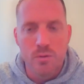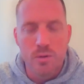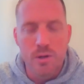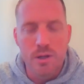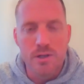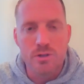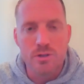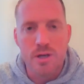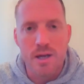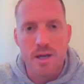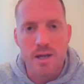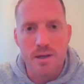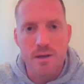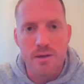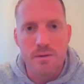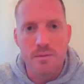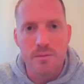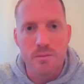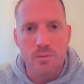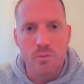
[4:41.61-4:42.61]
really try
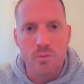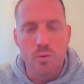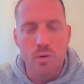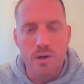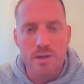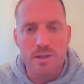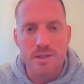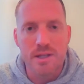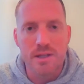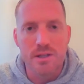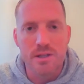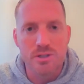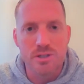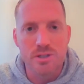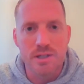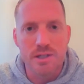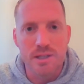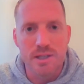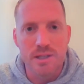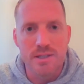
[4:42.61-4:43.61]
to work
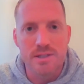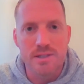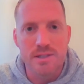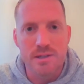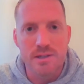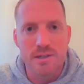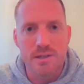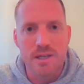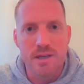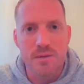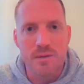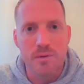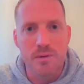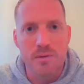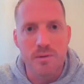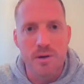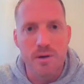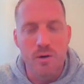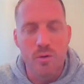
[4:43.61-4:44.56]
diligently to keep a,